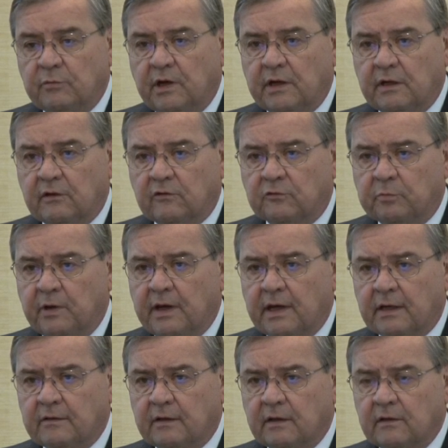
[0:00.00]
you might
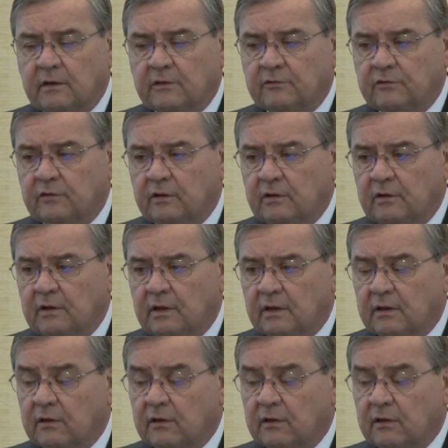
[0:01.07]
expect, they listed uh,